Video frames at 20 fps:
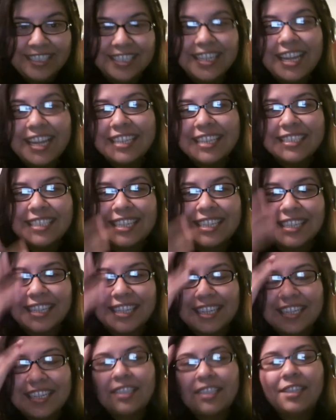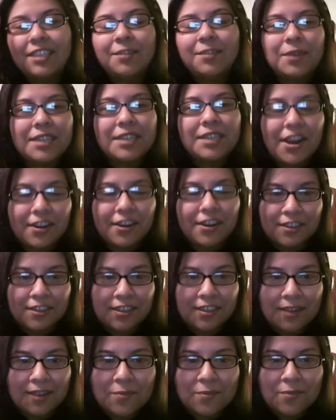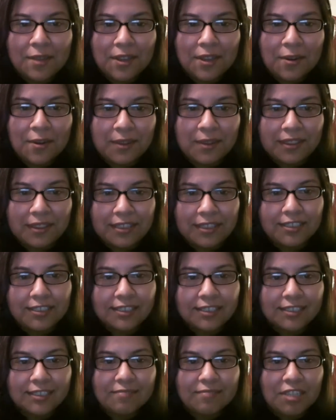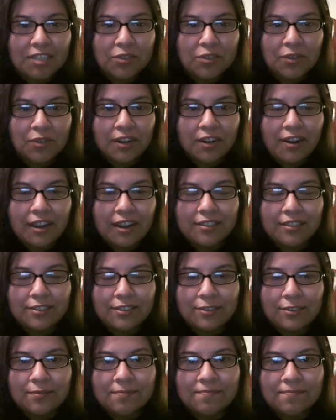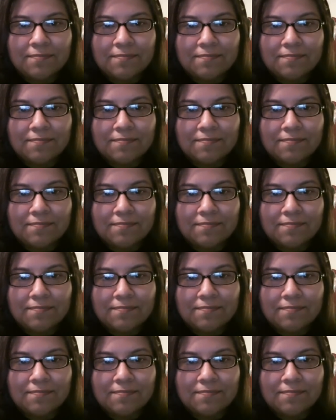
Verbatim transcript: And like I said, like the one character that I'm familiar with, I just enjoy her attitude.